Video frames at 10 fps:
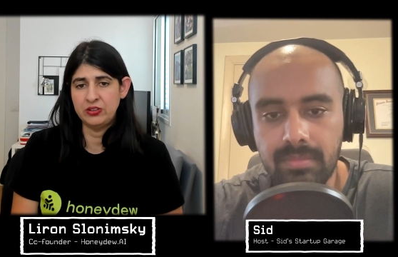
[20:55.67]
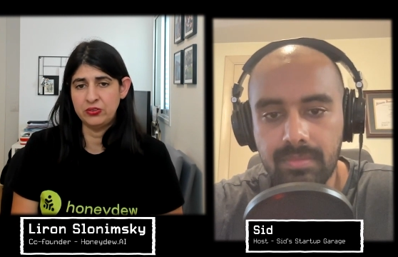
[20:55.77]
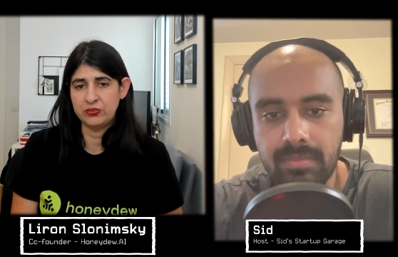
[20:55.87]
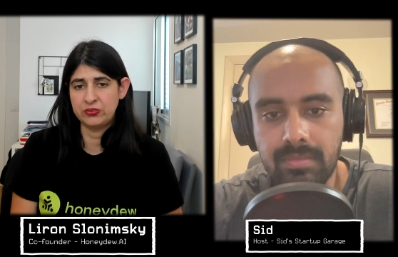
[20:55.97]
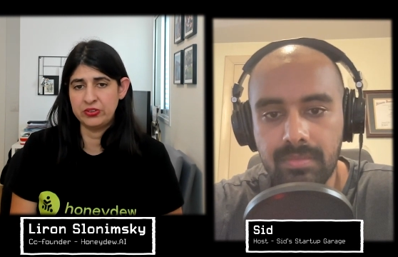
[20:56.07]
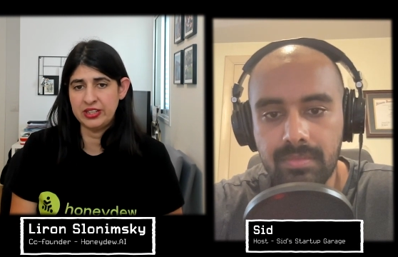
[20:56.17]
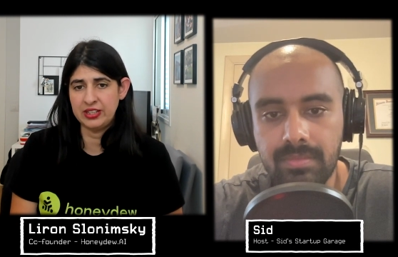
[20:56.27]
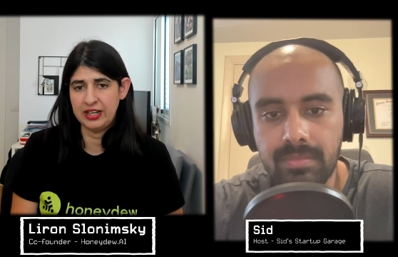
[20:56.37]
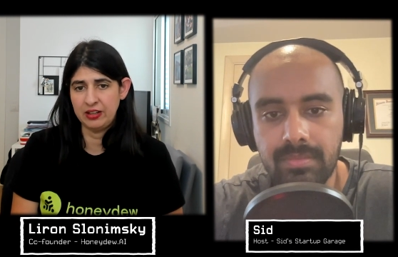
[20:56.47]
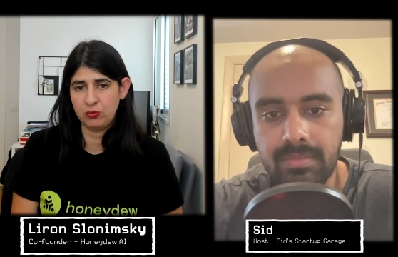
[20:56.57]
Speaker 1: to
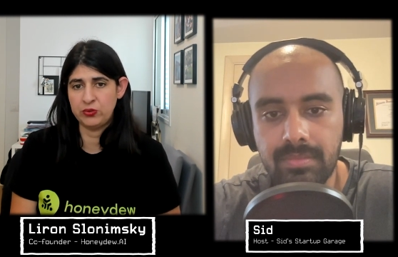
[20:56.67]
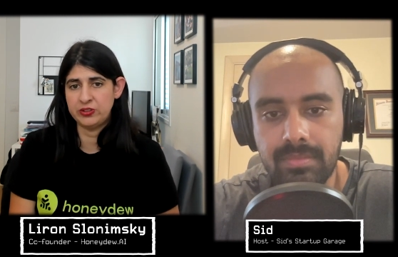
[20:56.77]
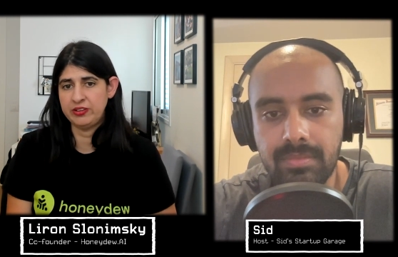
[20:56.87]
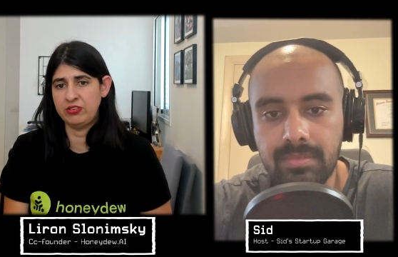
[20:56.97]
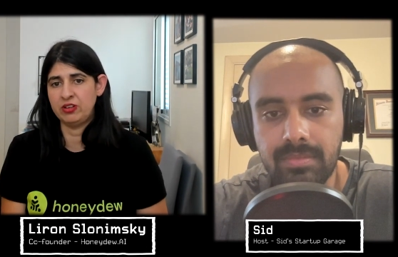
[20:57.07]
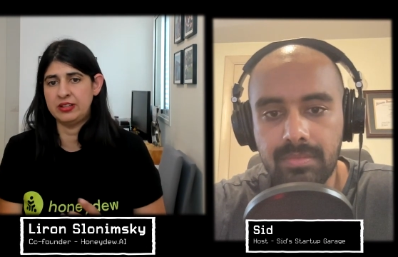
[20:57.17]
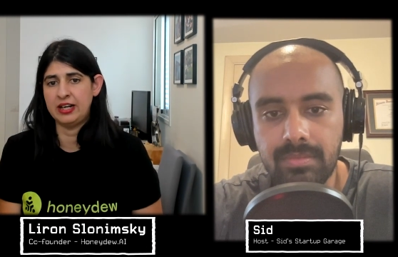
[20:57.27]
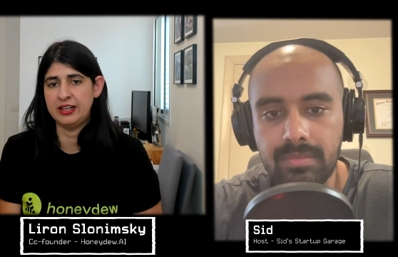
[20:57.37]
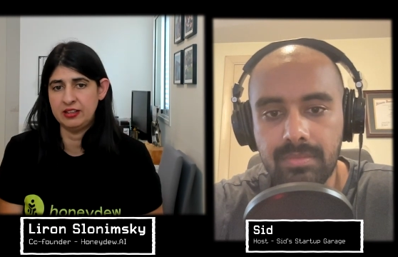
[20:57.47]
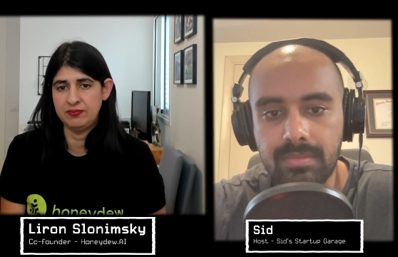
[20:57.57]
realize what is your
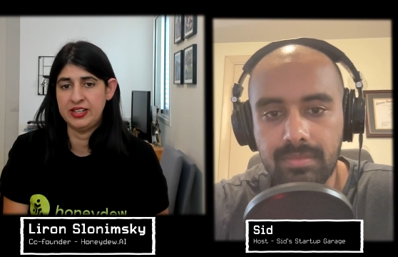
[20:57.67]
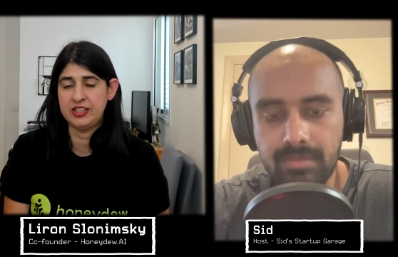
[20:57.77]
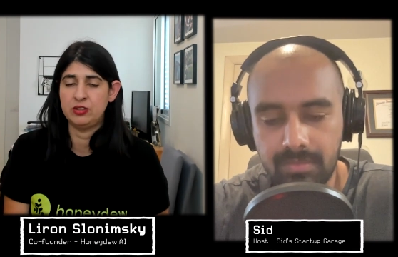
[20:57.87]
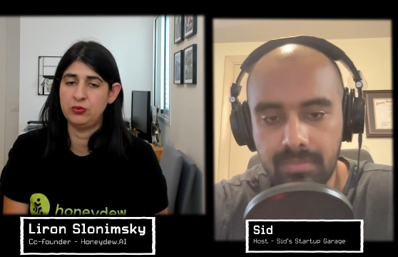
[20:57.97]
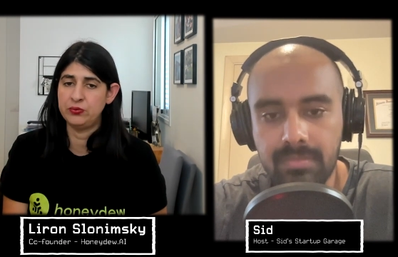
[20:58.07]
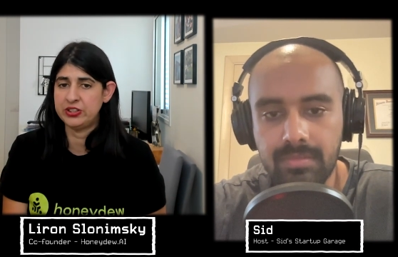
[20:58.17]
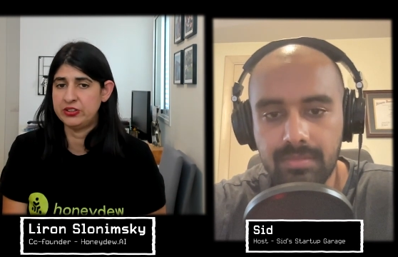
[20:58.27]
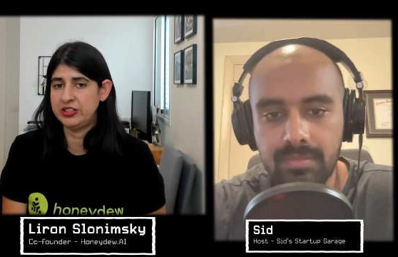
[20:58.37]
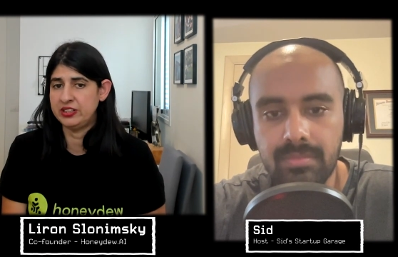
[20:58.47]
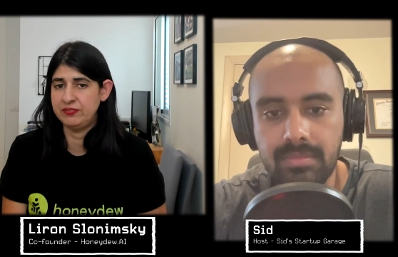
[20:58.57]
target market, we are in
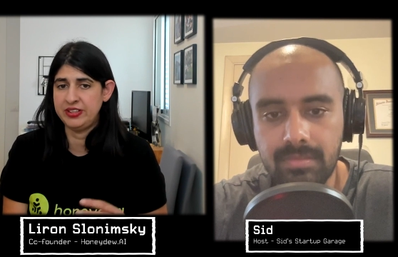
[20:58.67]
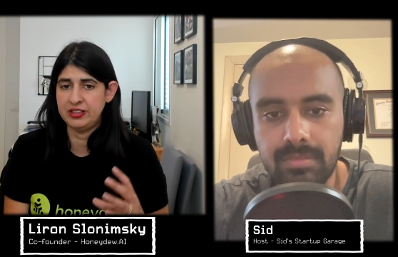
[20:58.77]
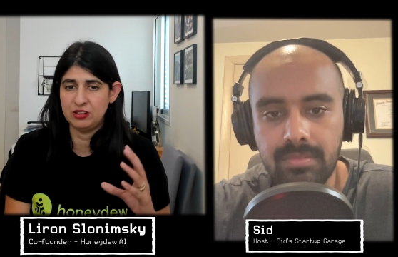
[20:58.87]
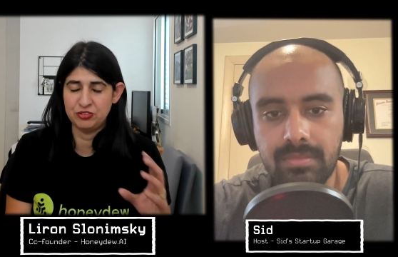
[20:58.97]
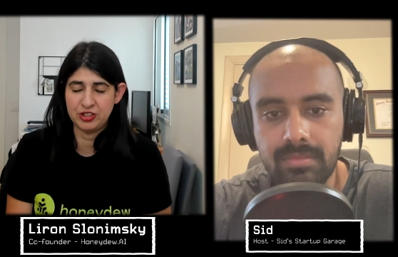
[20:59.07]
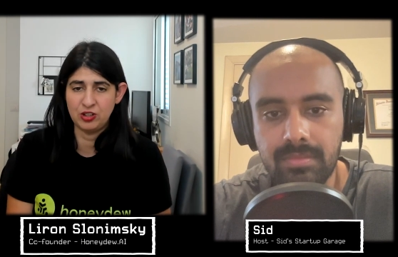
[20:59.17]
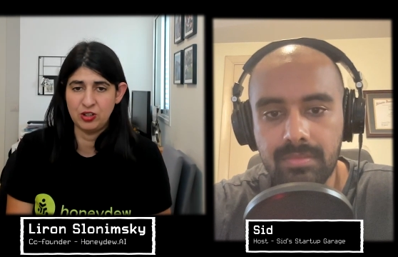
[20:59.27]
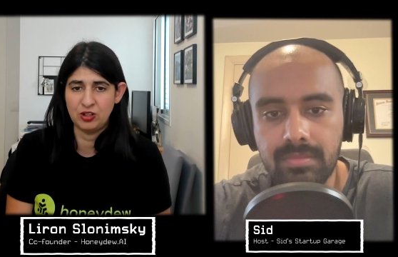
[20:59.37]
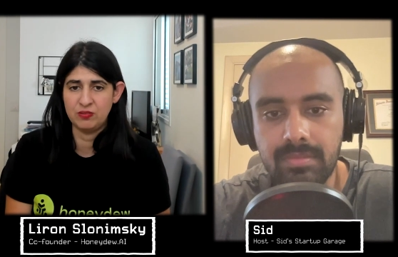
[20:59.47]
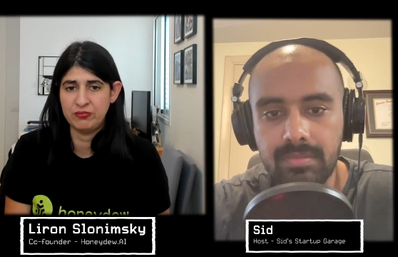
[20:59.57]
the middle of the
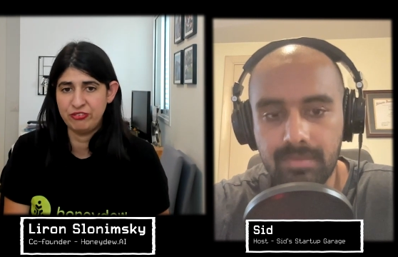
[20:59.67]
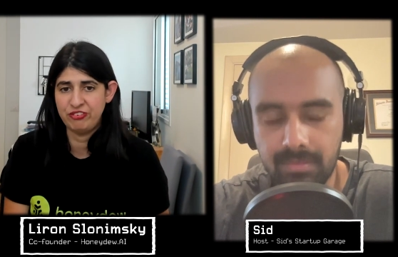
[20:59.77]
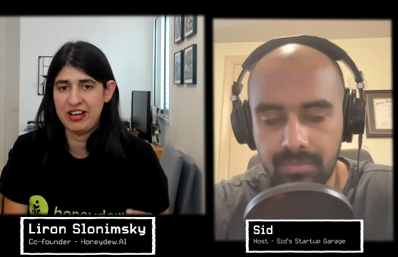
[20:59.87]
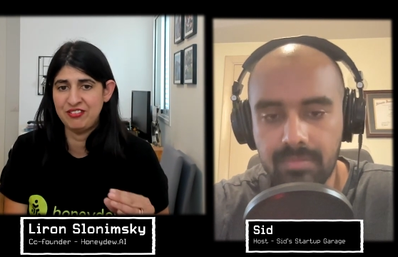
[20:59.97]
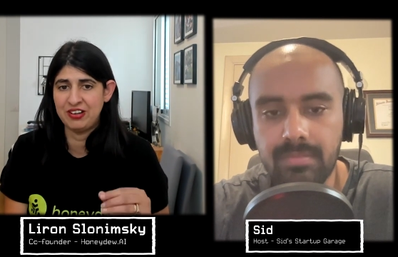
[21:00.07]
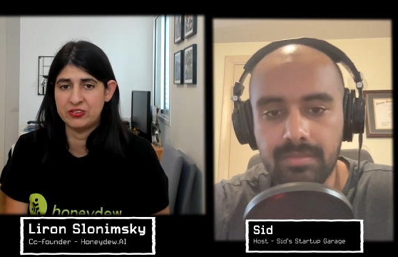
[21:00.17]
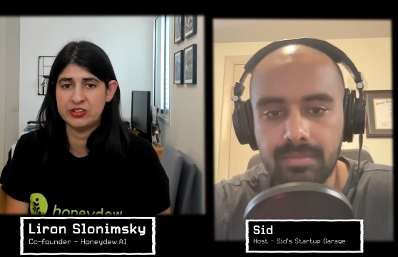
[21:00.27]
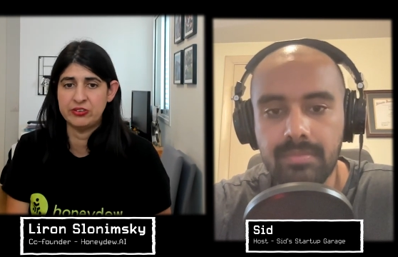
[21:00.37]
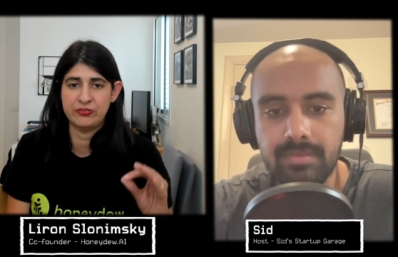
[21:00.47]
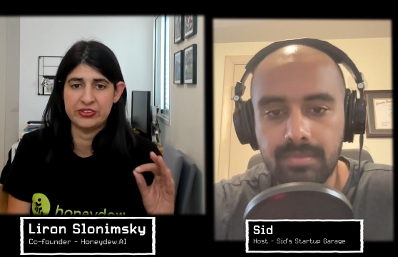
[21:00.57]
globe. Five hours
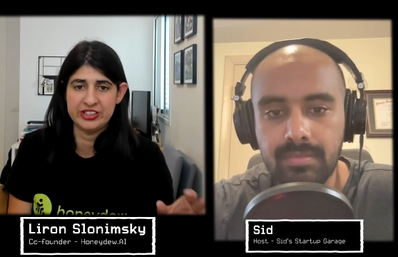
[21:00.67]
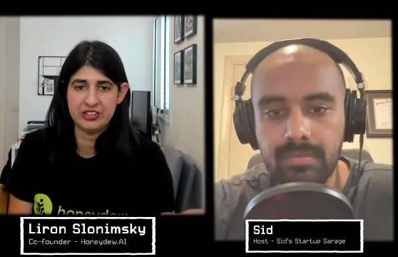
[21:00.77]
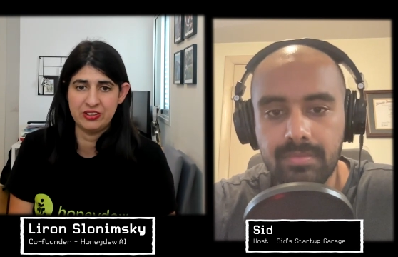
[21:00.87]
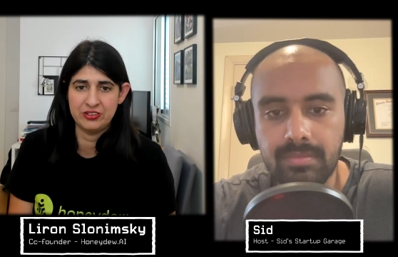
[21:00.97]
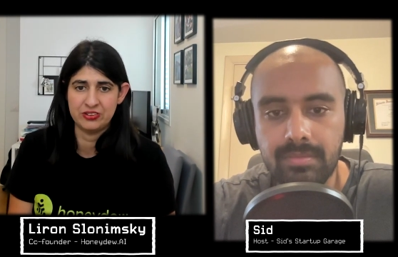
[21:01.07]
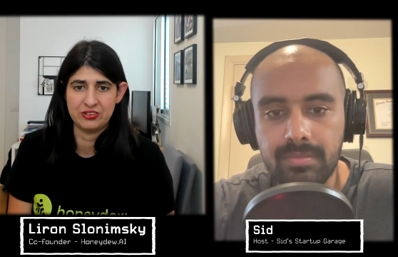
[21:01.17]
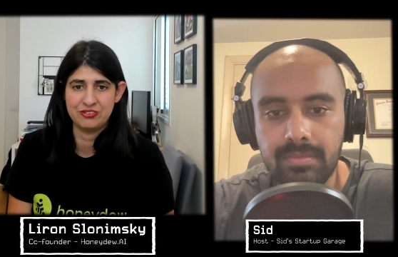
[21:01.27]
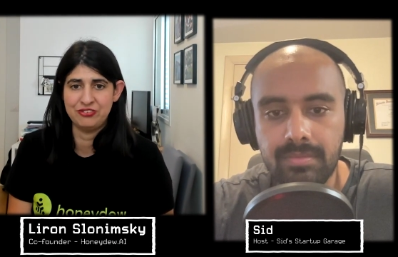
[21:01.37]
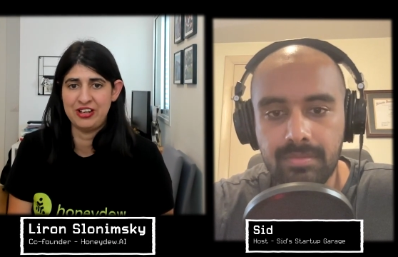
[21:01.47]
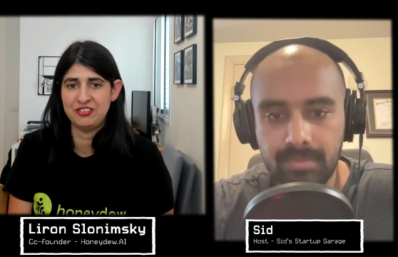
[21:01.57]
we're in London,
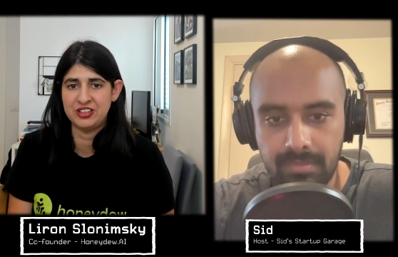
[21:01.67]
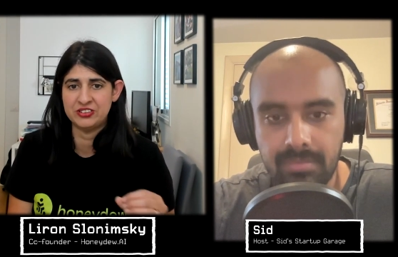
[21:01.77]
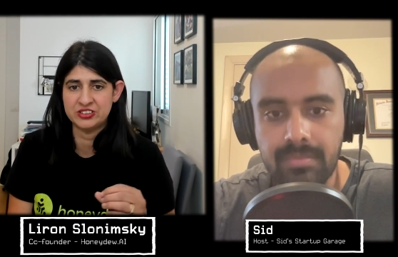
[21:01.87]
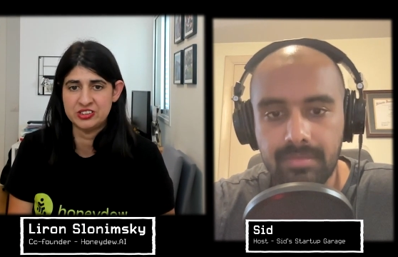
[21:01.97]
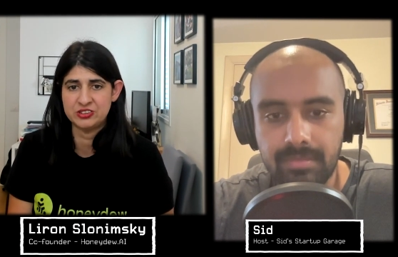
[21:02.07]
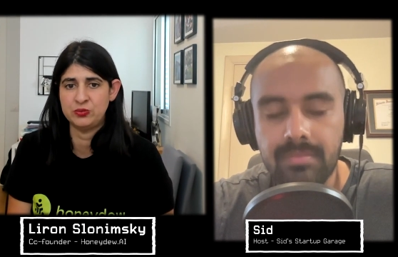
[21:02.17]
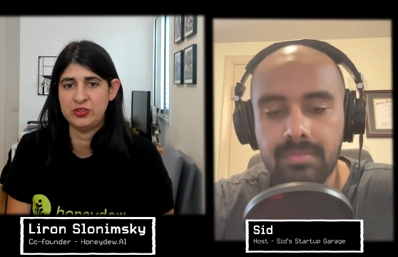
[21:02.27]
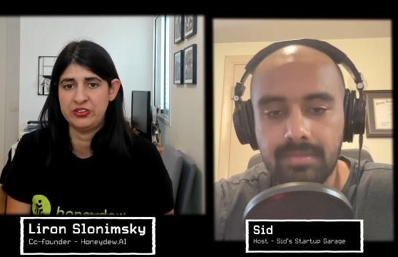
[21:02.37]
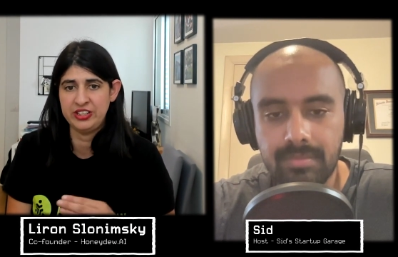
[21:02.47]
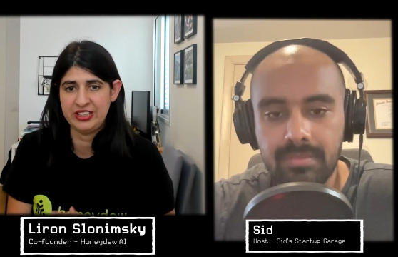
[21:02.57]
five hours we're
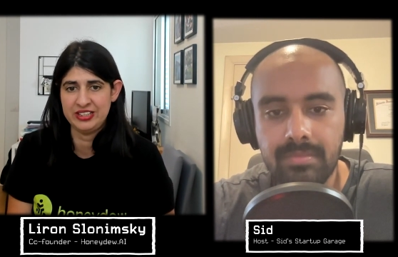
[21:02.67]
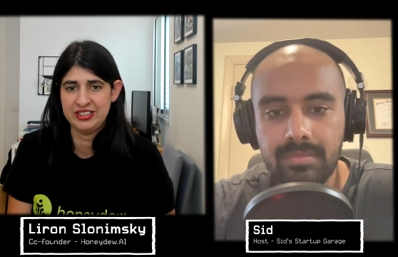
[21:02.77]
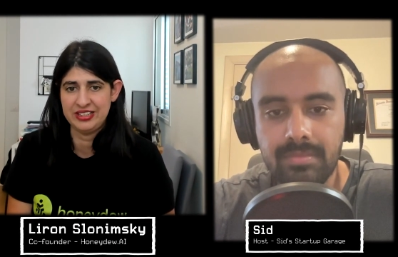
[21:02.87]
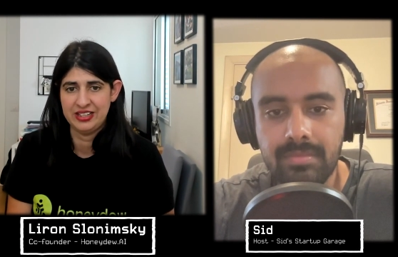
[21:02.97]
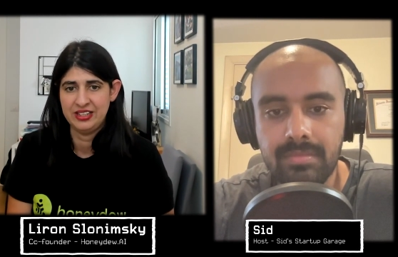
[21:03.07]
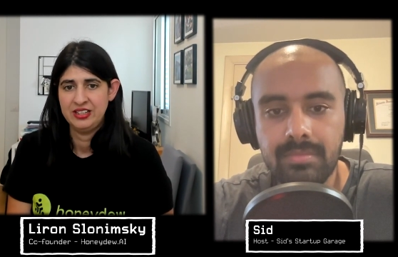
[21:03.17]
in India,